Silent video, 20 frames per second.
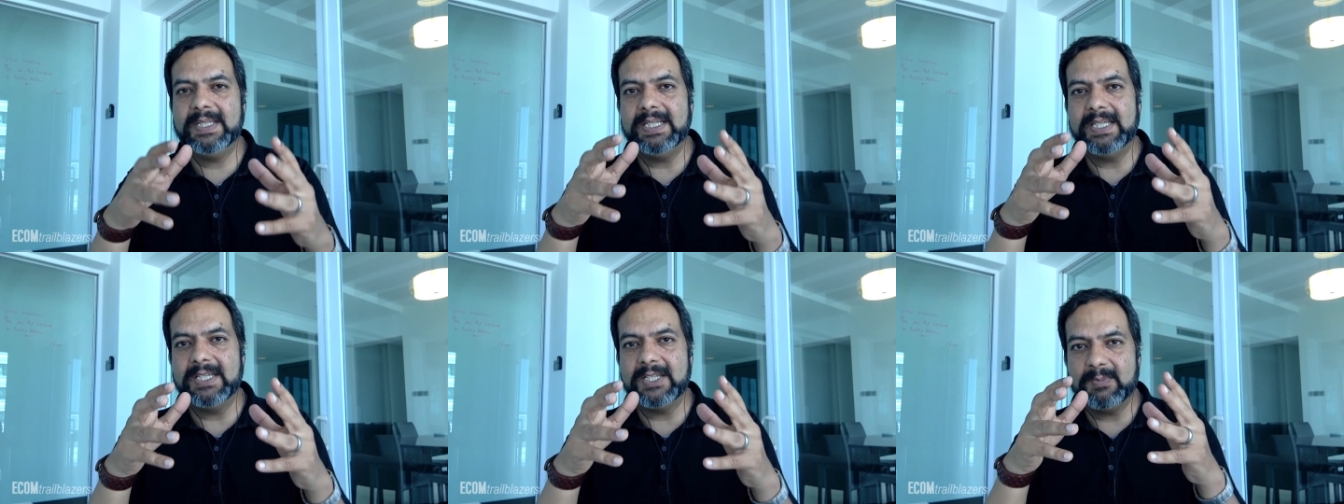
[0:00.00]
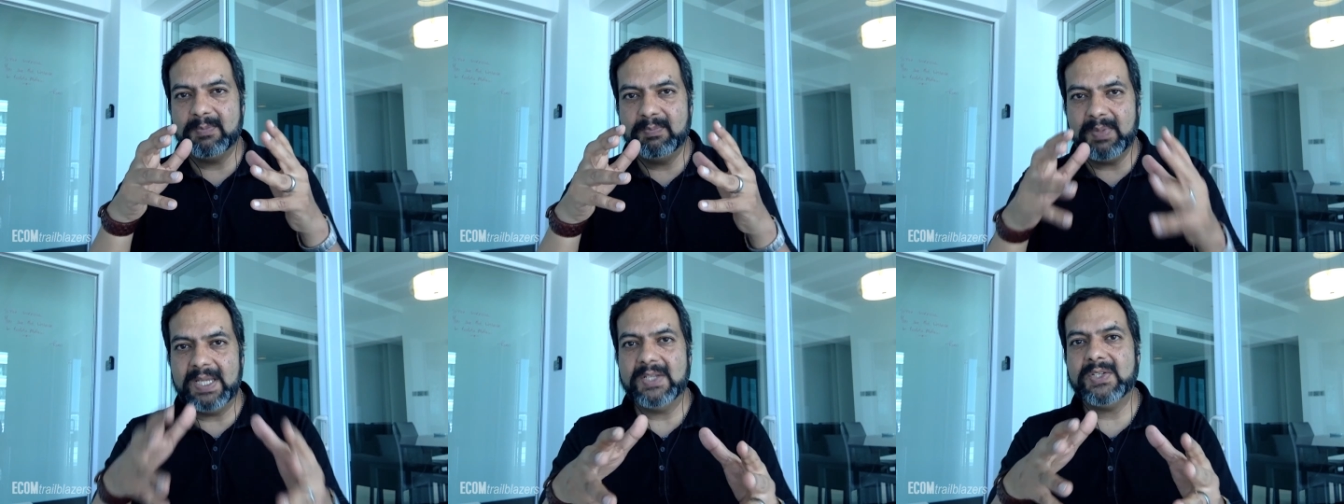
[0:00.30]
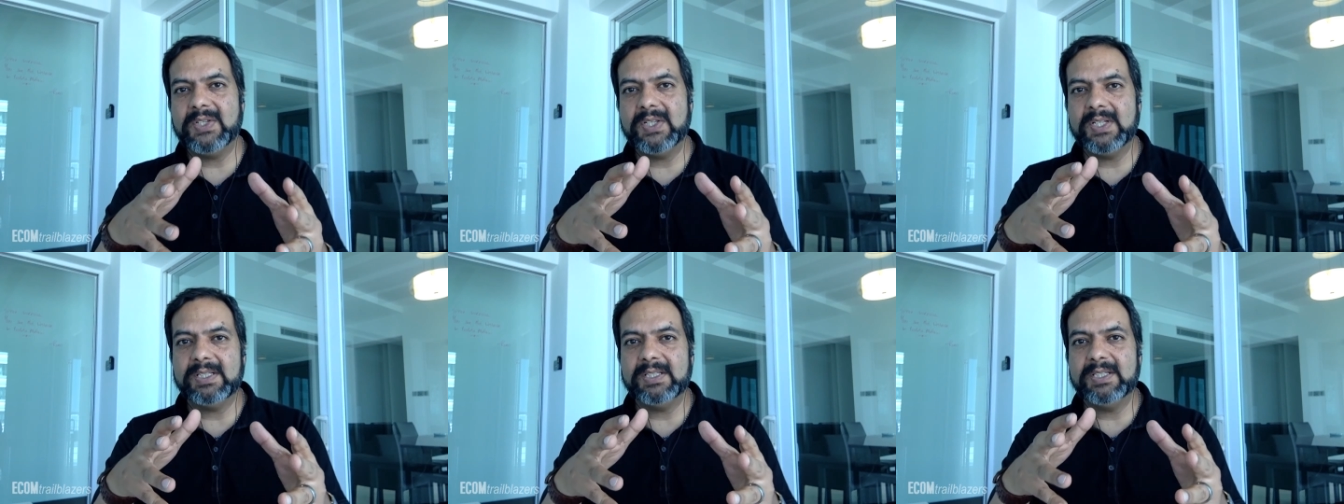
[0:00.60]
is
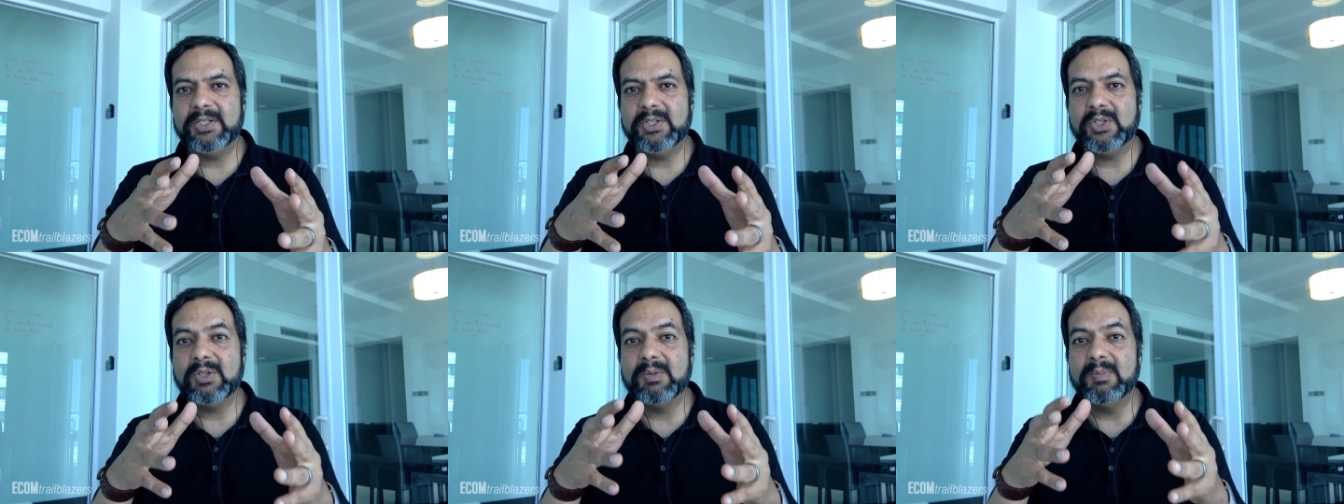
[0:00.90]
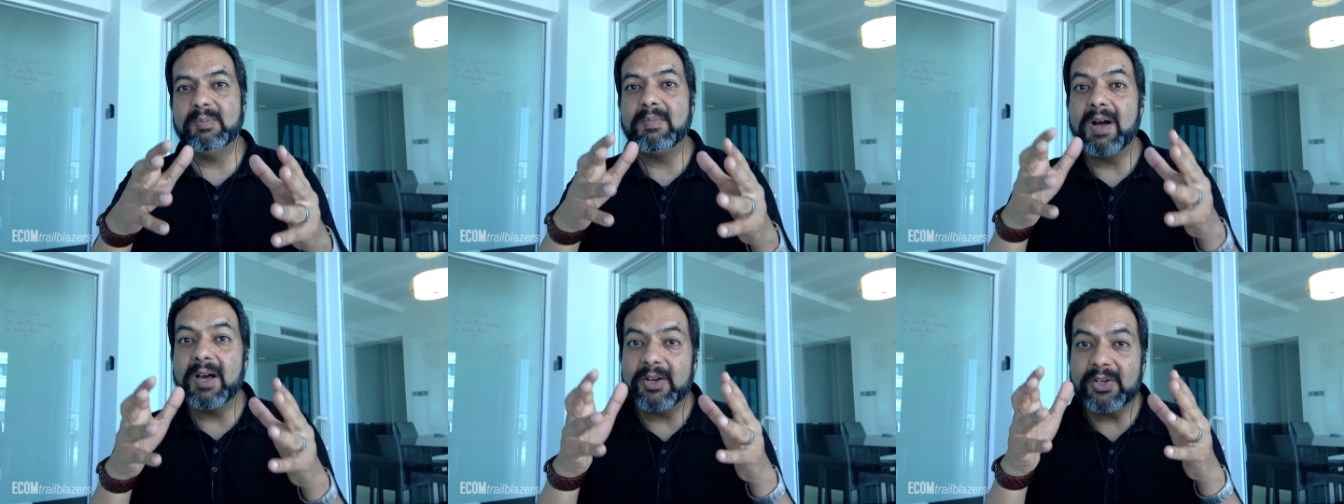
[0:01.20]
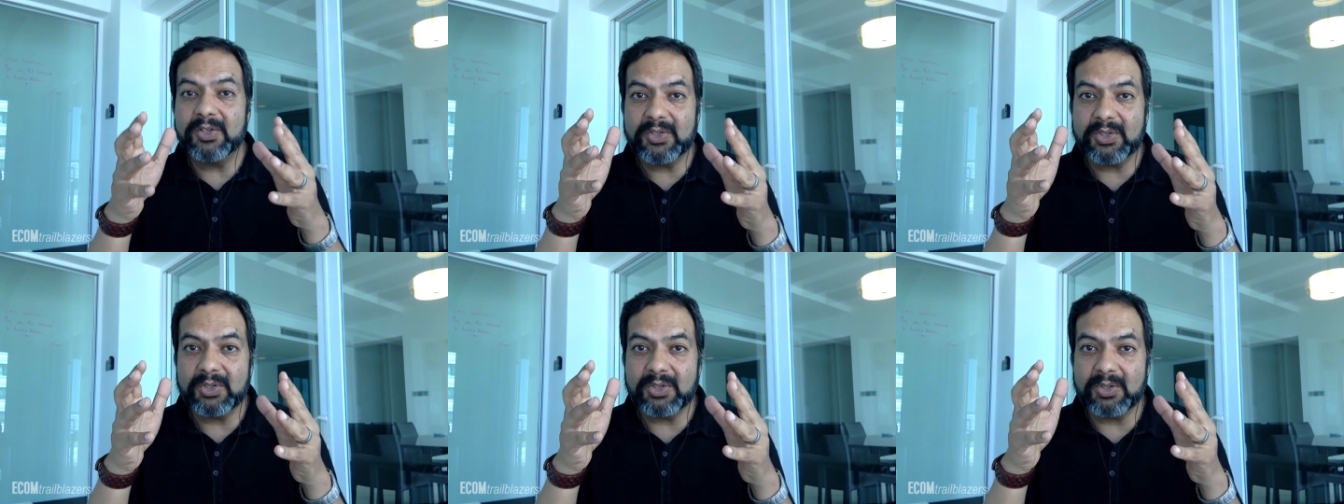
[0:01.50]
basically to
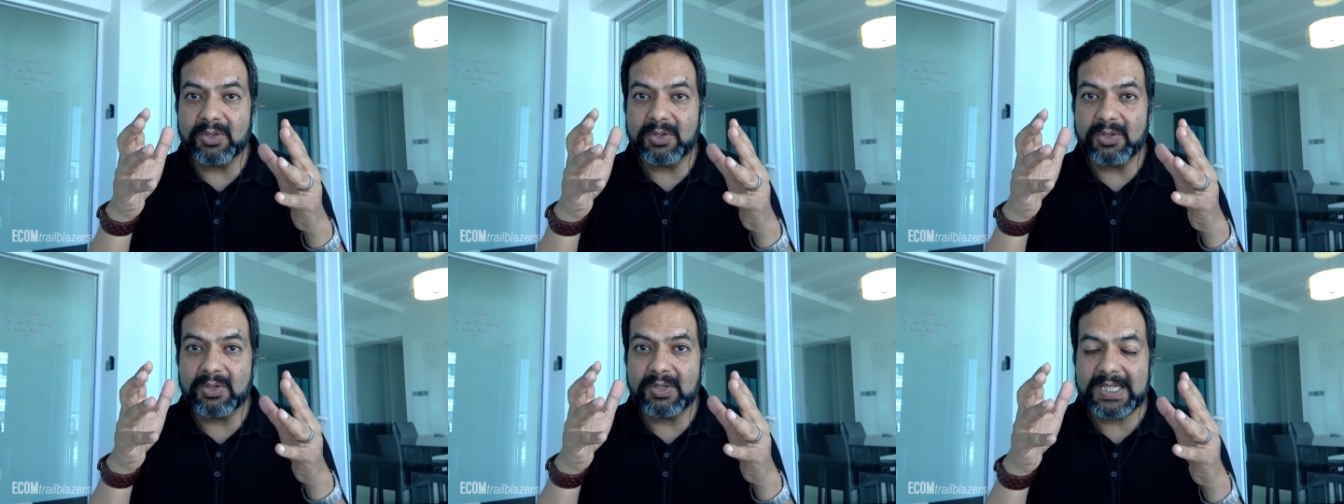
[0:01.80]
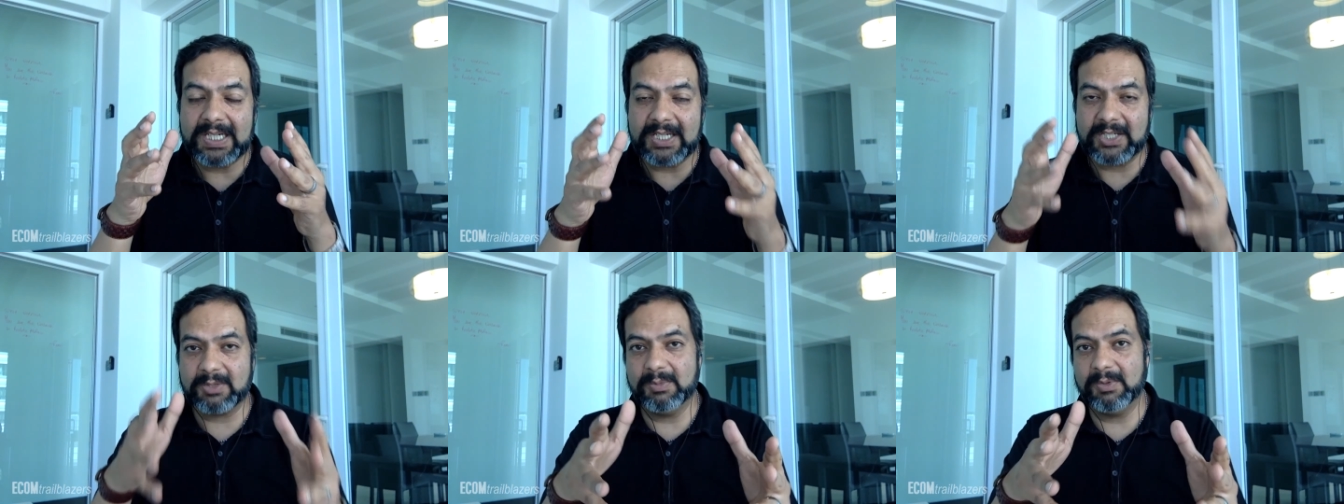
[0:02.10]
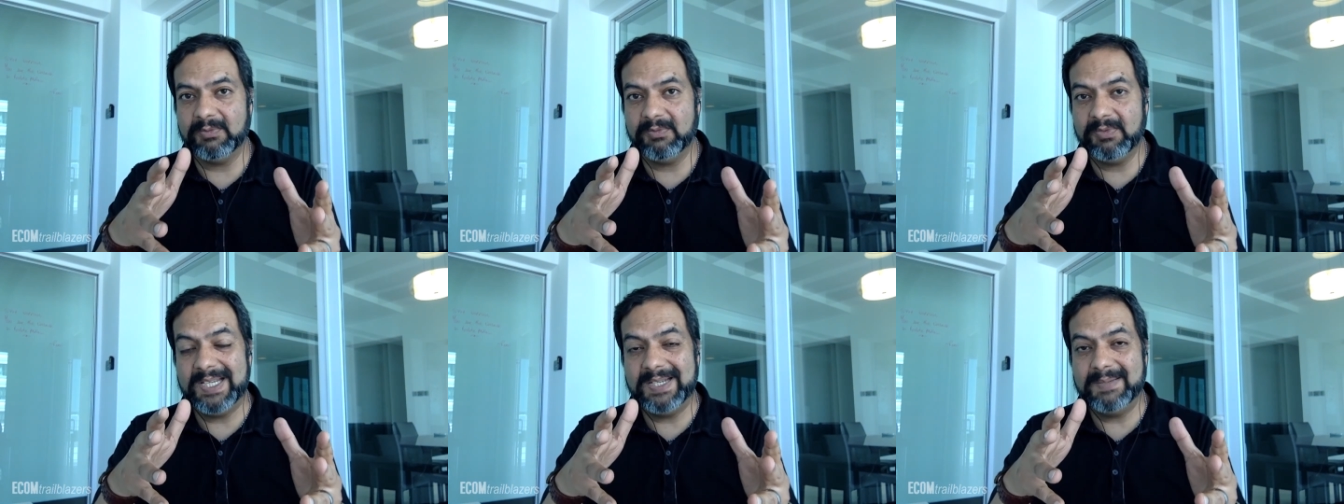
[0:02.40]
monitor customer
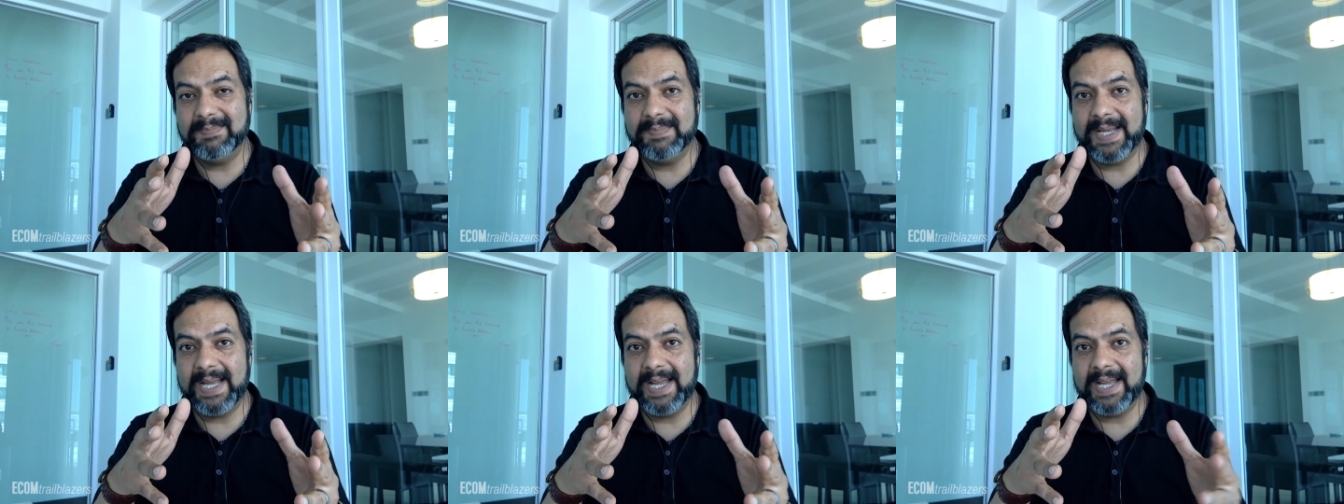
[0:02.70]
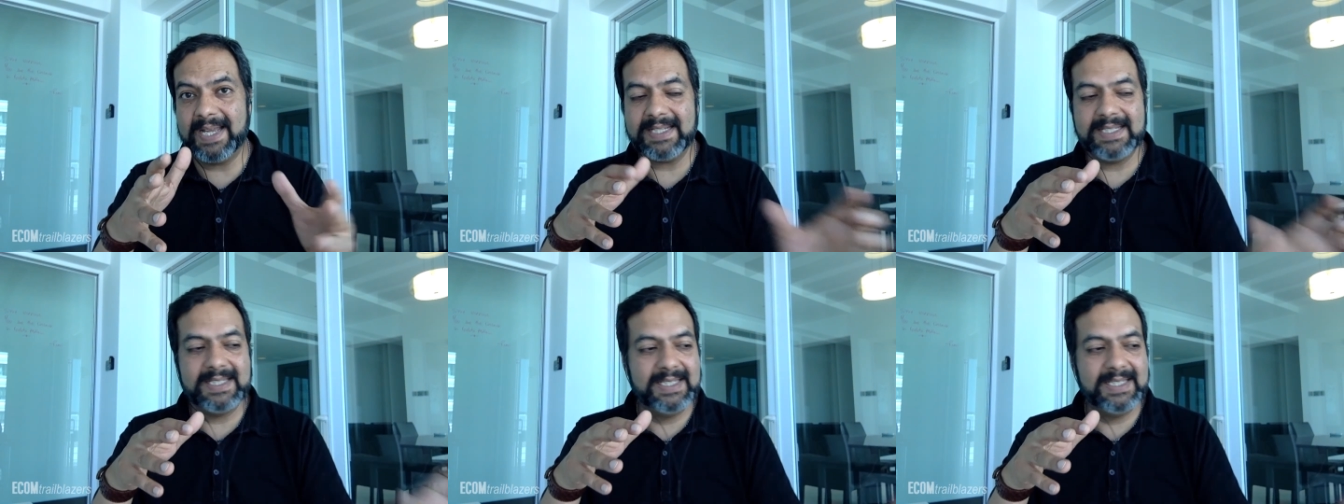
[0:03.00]
feedback,